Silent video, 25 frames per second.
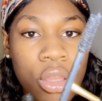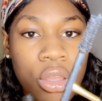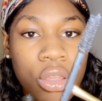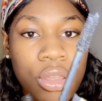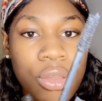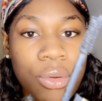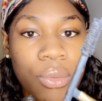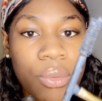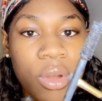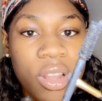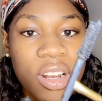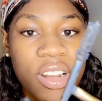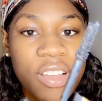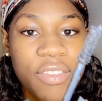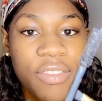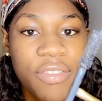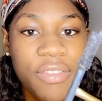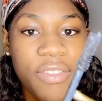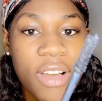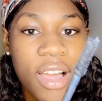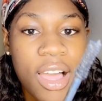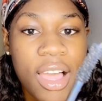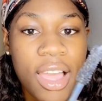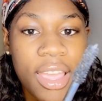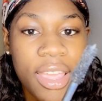You want to
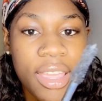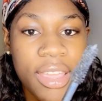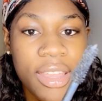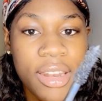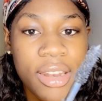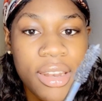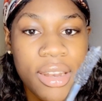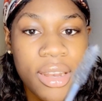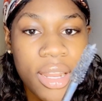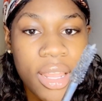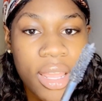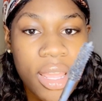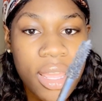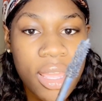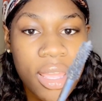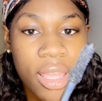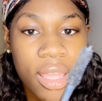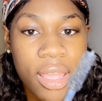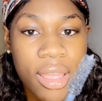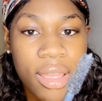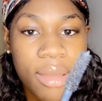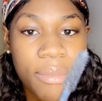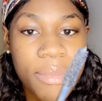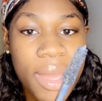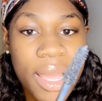find
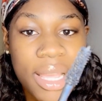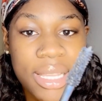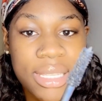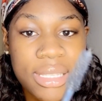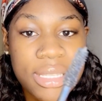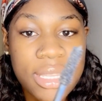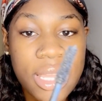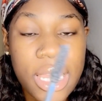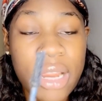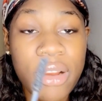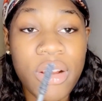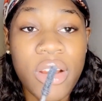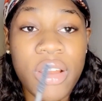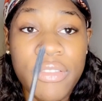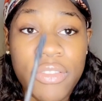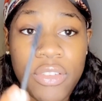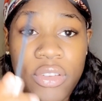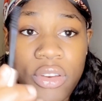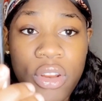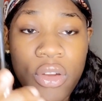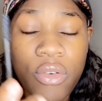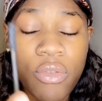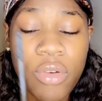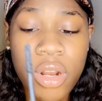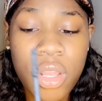a mascara. If you
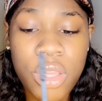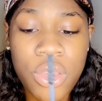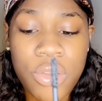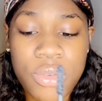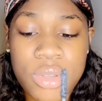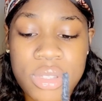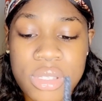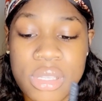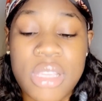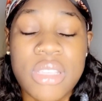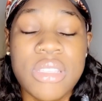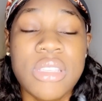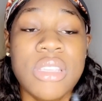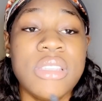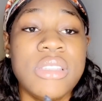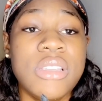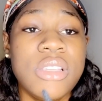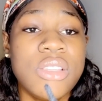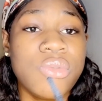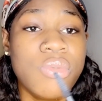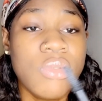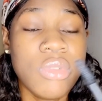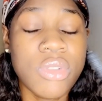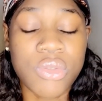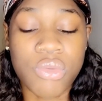don't want to use this, because
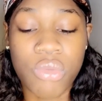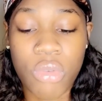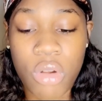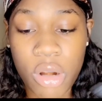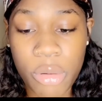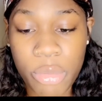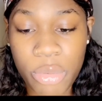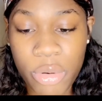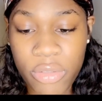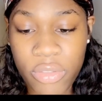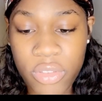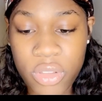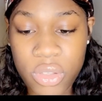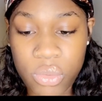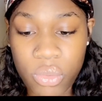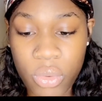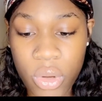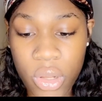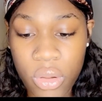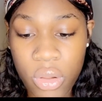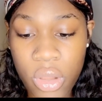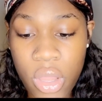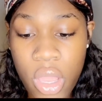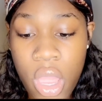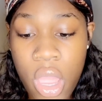this one's waterproof as
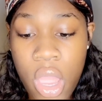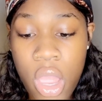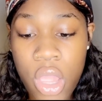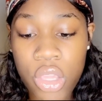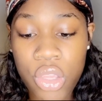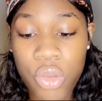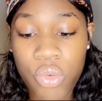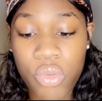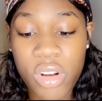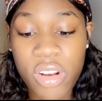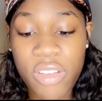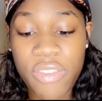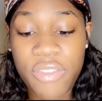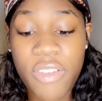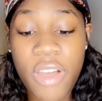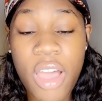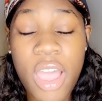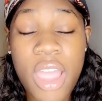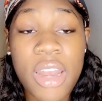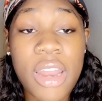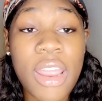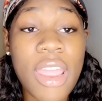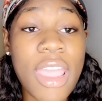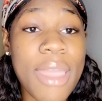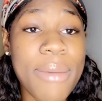well, you want to
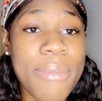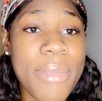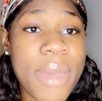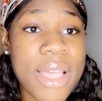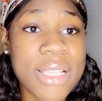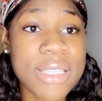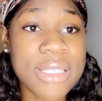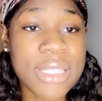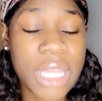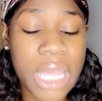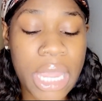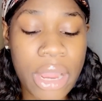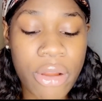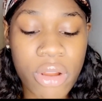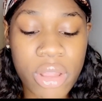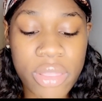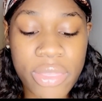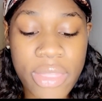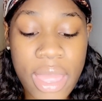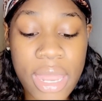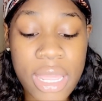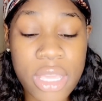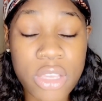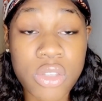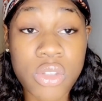find a mascara
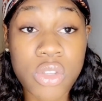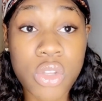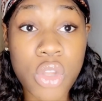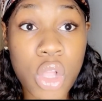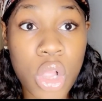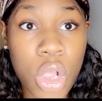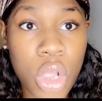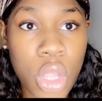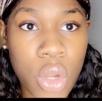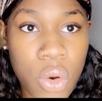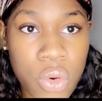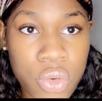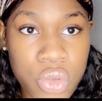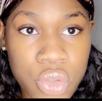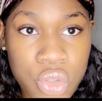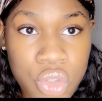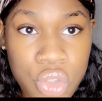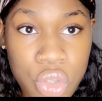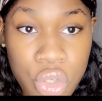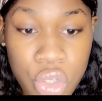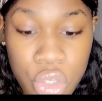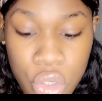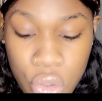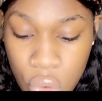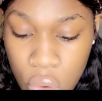that is close
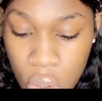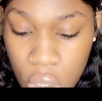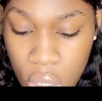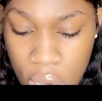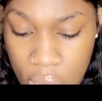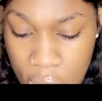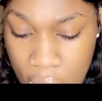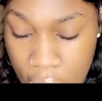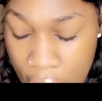to your